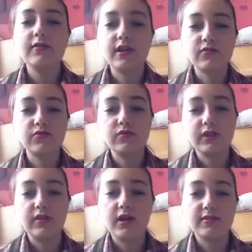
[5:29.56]
that's
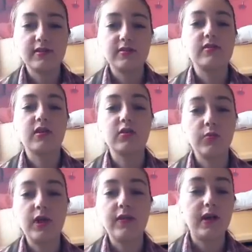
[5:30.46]
really nice and I could
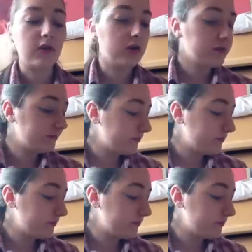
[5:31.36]
wear that a lot.